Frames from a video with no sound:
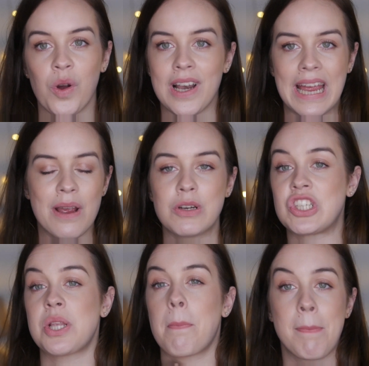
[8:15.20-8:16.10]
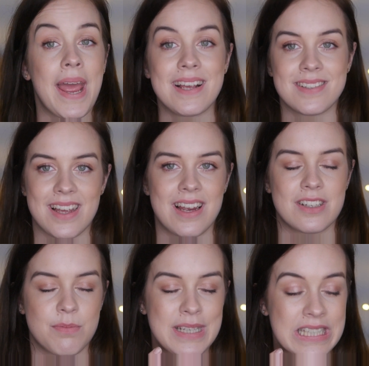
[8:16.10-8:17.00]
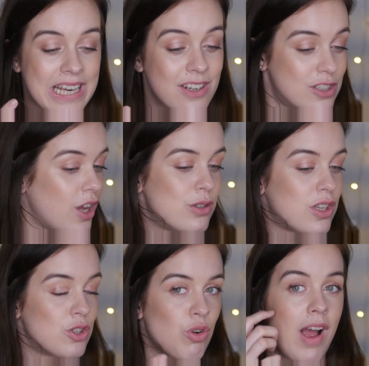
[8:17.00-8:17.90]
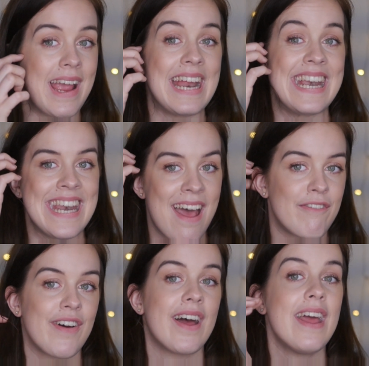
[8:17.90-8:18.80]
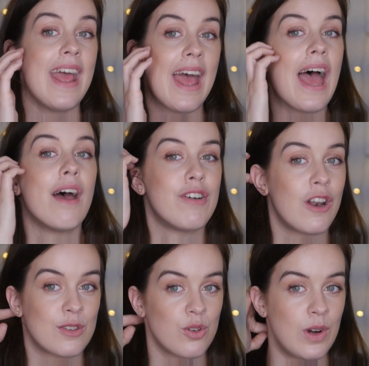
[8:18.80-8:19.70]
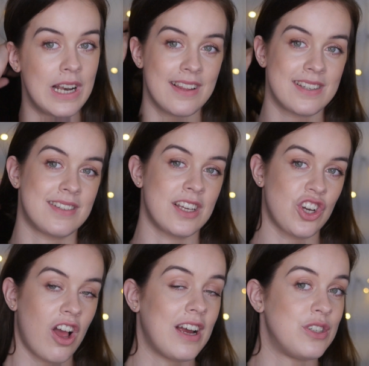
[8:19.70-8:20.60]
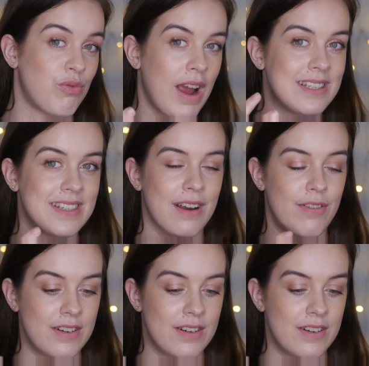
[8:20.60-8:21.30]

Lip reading: oily, which is amazing because my skin is so dry, it never ever looks oily. This is such a hydrating